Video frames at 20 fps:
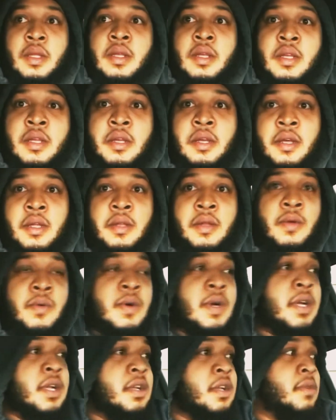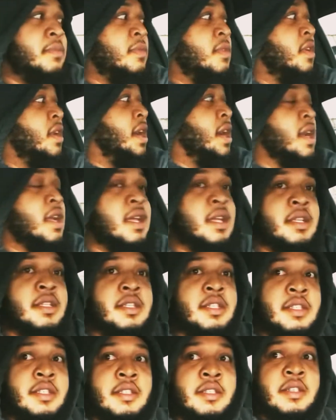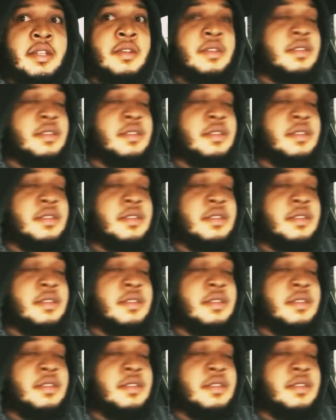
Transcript: come to work no more. I can just, you know,